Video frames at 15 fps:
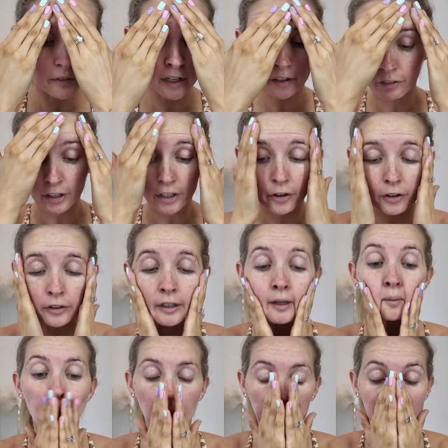of getting ready earlier,
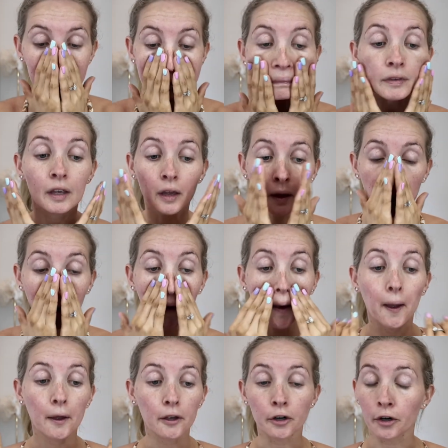but
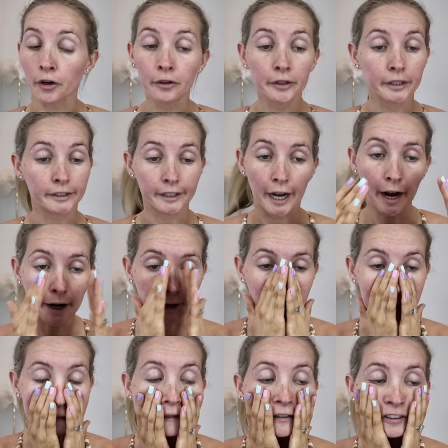your girl is
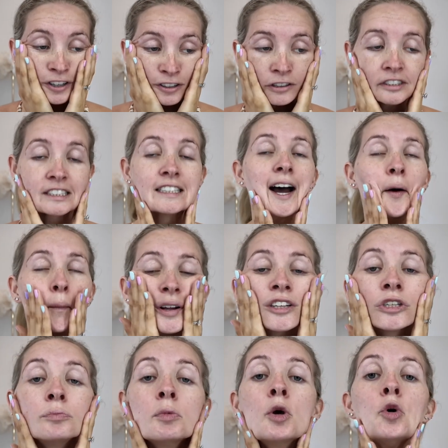tired. Your girl did not want
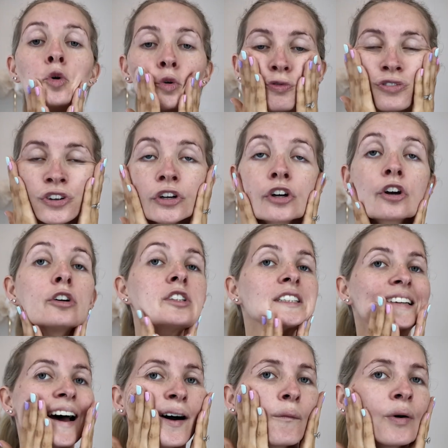to move. Your girl
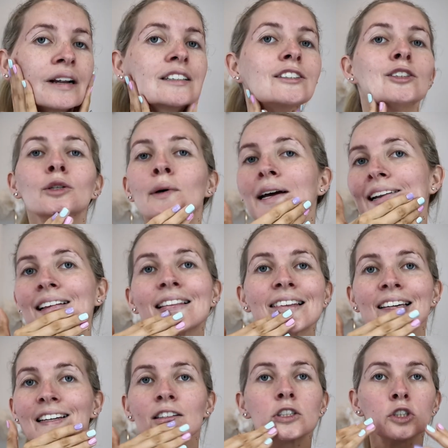did not want to do
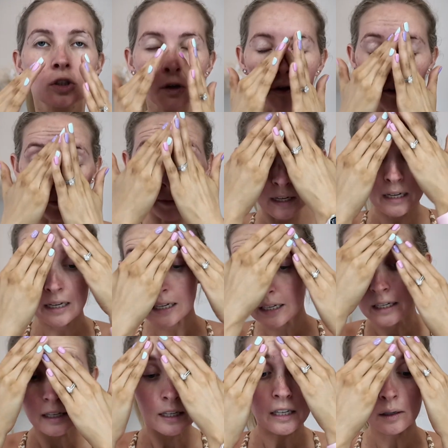anything. So
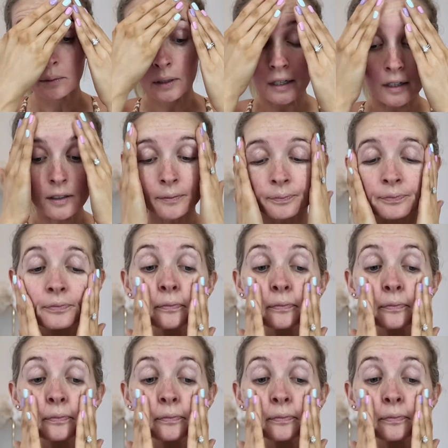here we are,